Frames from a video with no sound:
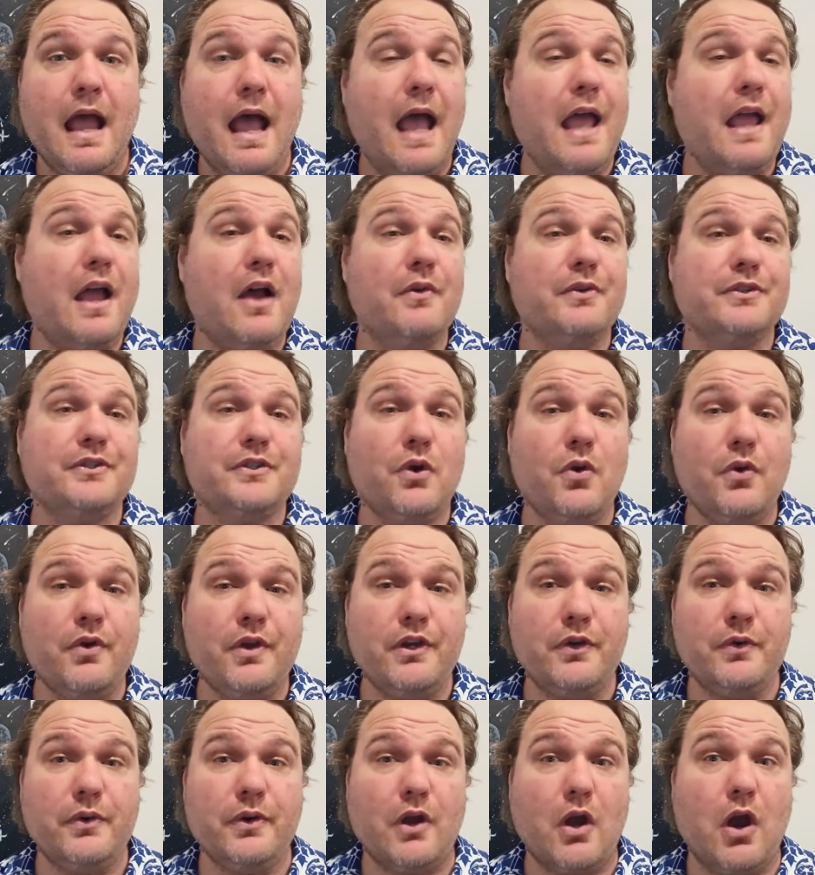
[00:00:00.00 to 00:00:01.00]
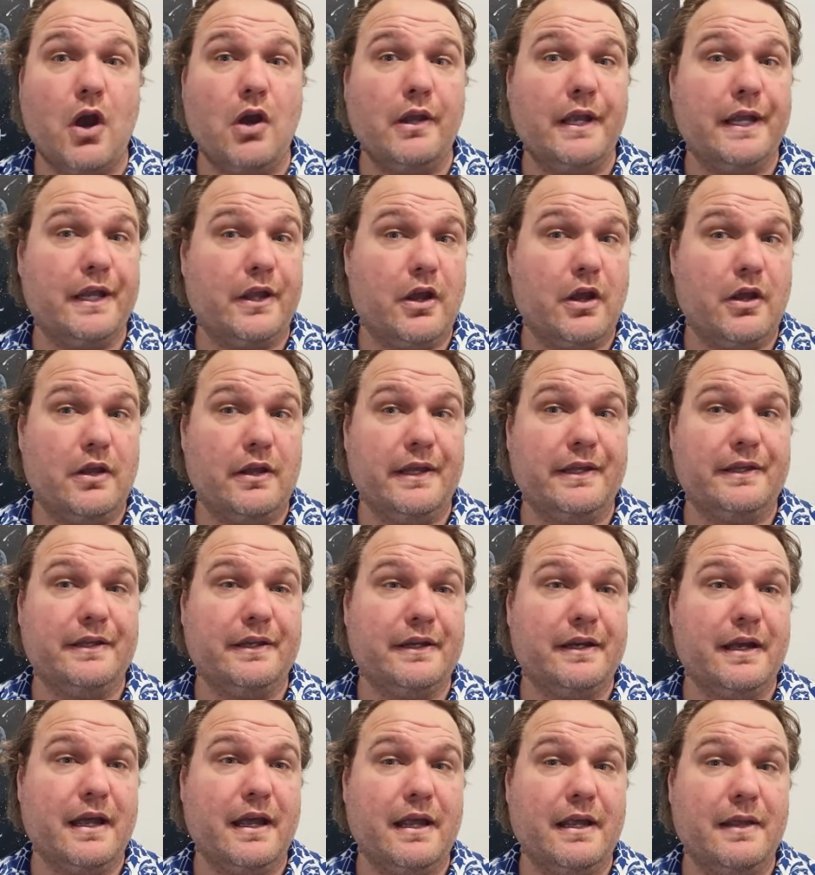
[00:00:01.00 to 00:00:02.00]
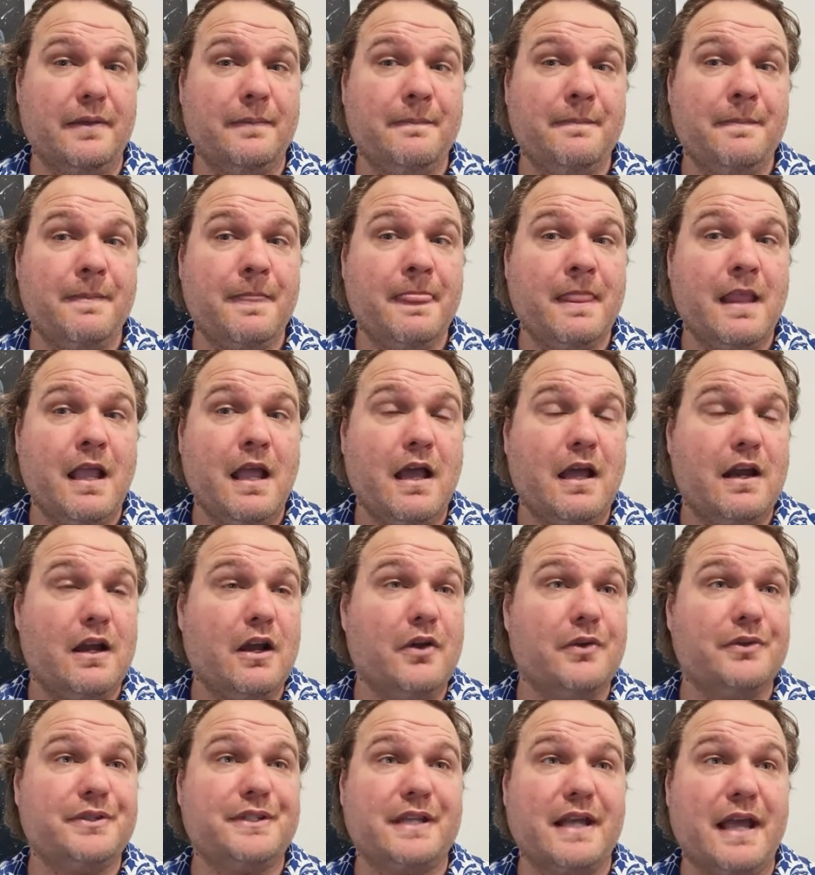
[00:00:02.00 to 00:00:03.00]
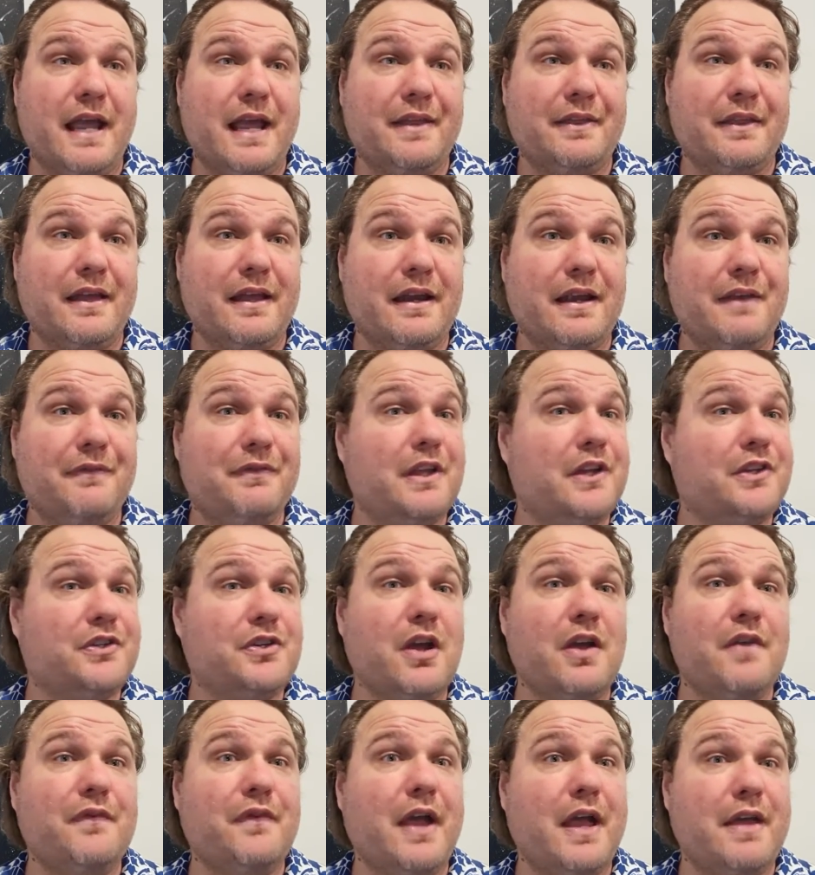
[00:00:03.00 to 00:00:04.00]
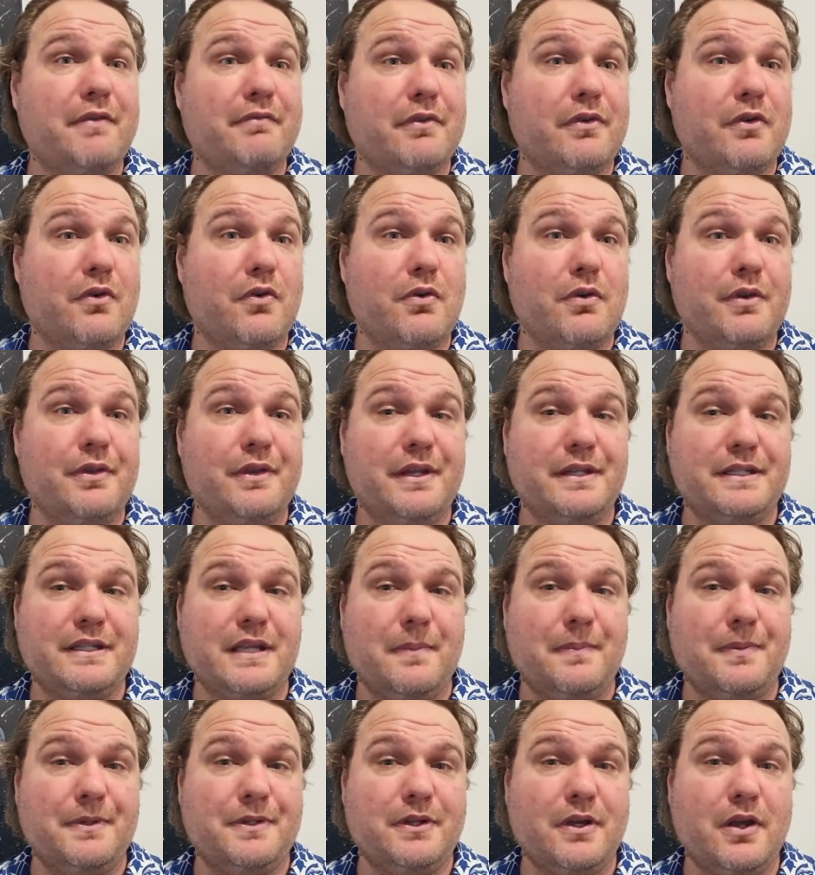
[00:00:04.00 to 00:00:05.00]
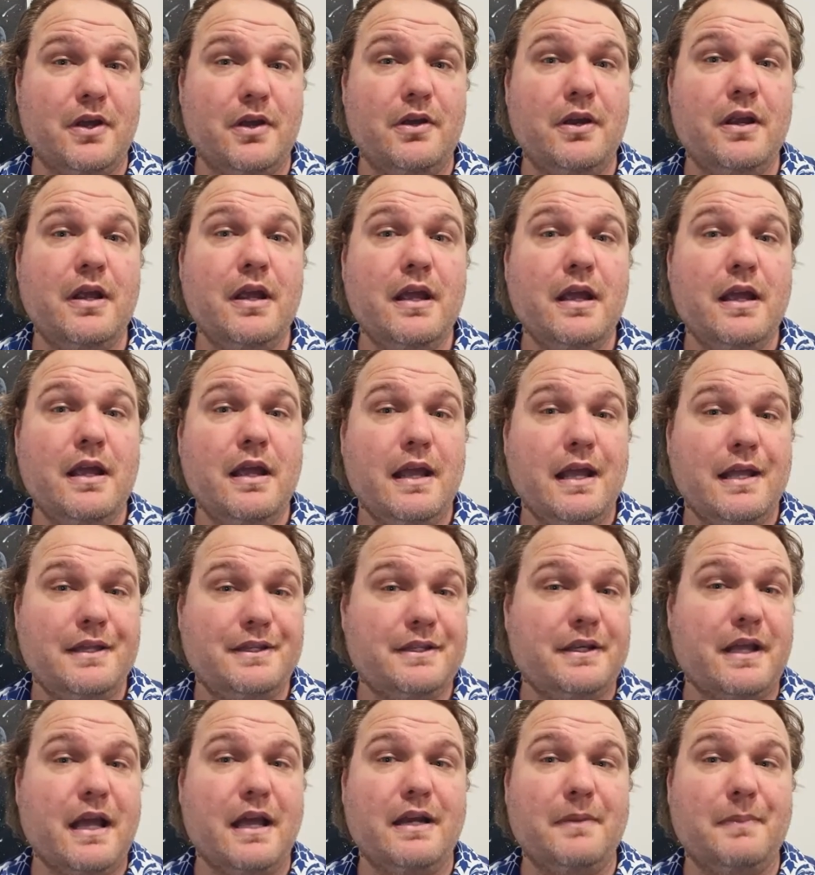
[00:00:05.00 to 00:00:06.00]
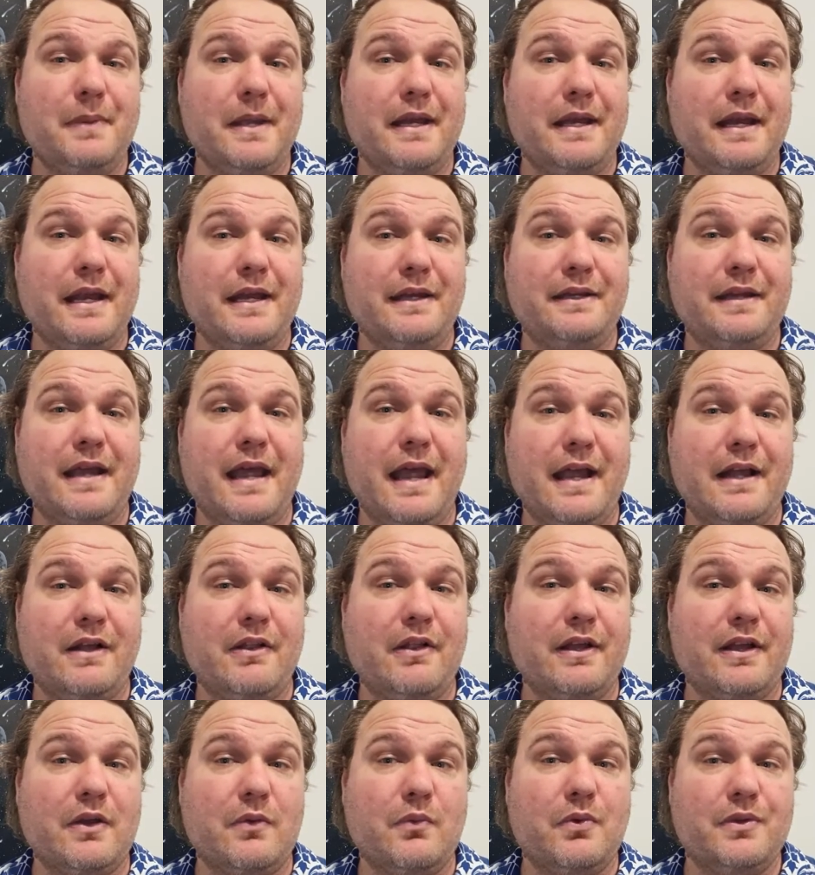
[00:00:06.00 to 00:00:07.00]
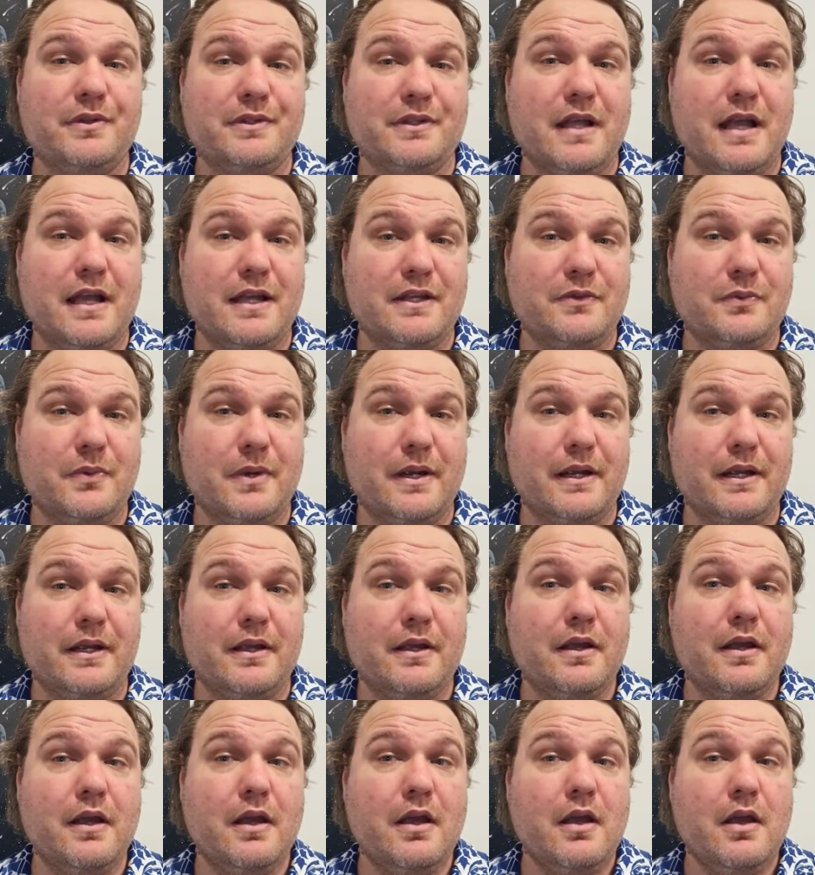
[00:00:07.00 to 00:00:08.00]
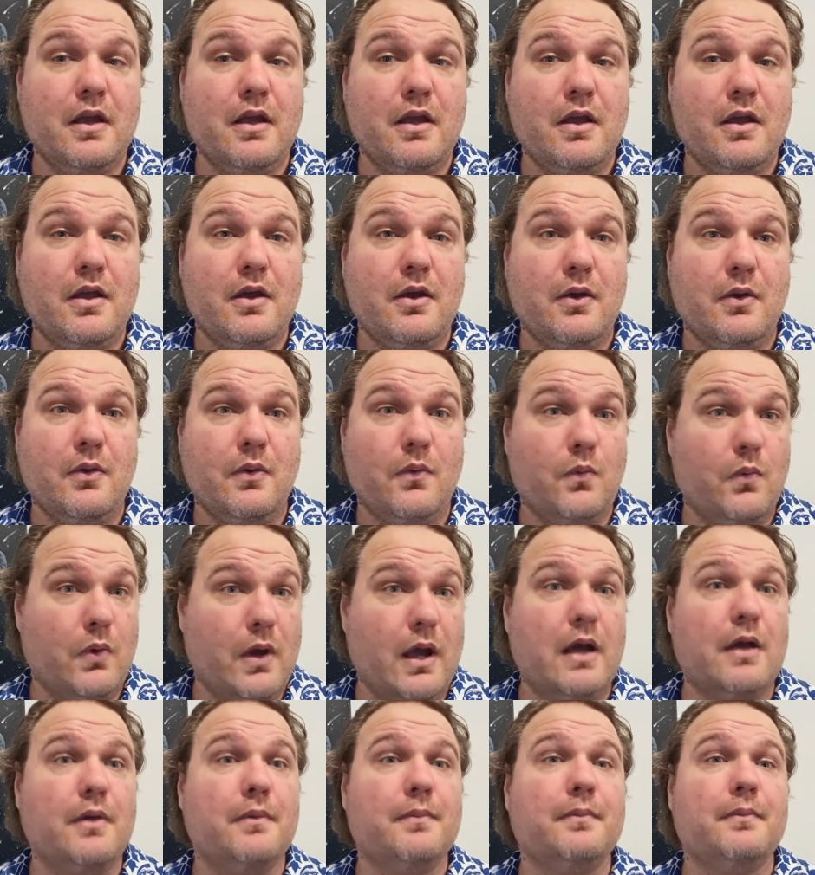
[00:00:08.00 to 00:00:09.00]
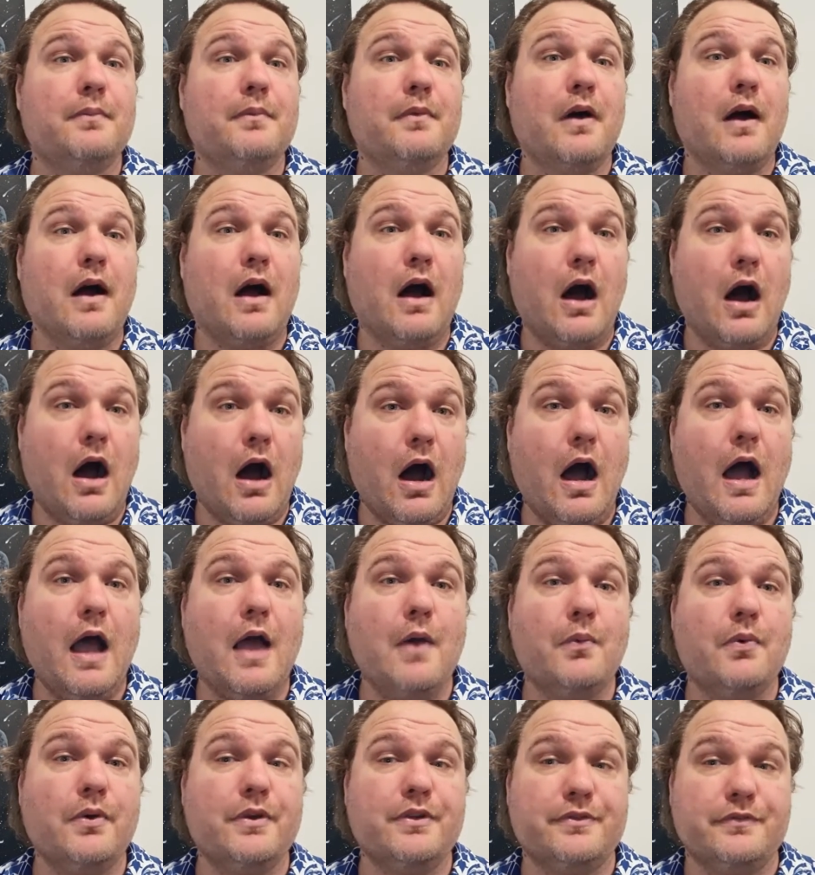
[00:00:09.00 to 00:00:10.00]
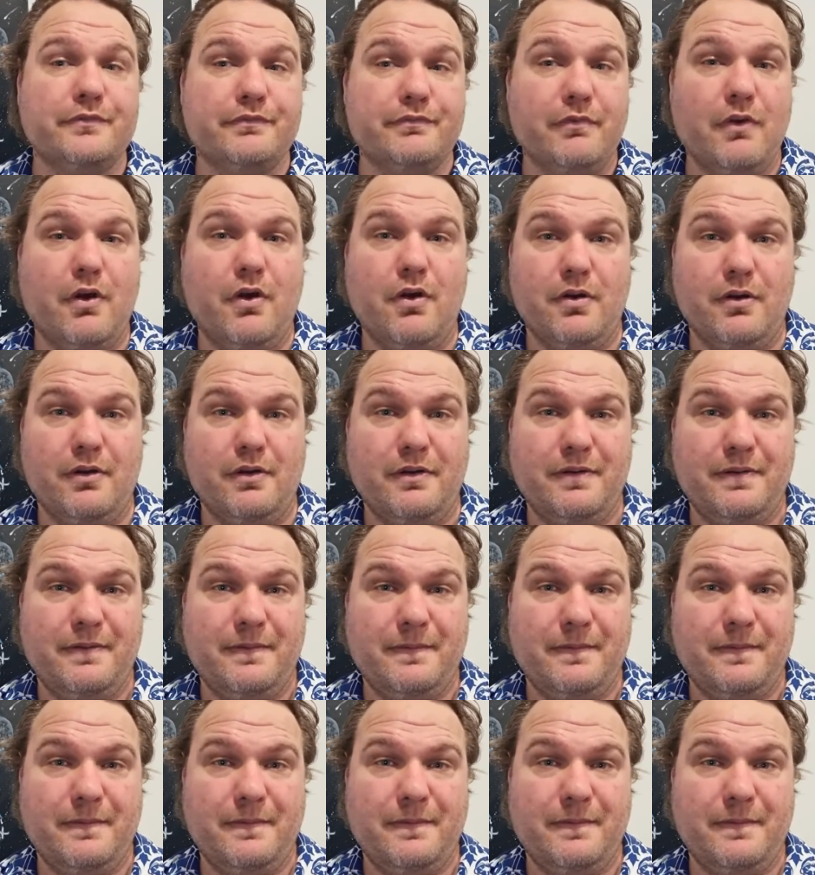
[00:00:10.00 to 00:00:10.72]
Hey, I was talking to a colleague early today, and I was saying that if they show Vader at all in this episode, it's going to be an end tag like it was last week. Well, I was wrong.